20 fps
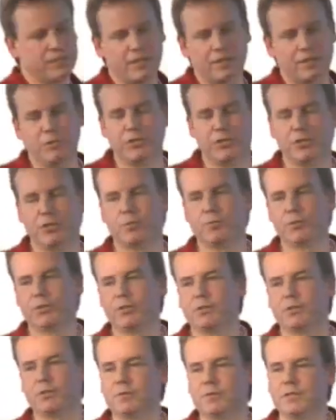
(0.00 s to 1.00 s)
timer
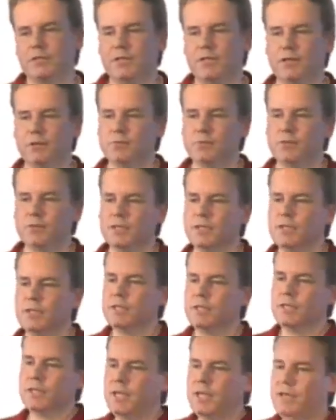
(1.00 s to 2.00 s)
jobs. So
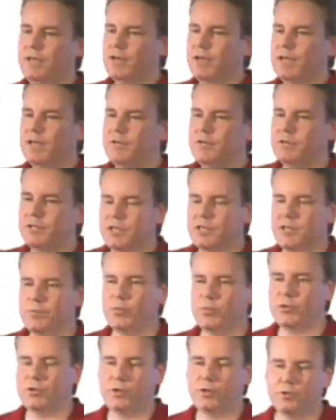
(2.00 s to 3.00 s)
if I have a
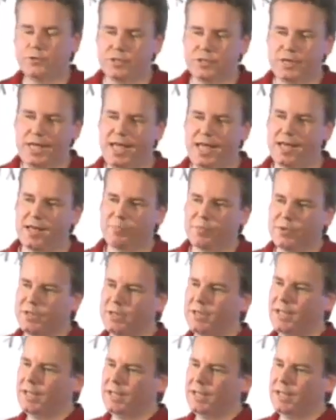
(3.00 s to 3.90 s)
SharePoint hosted app and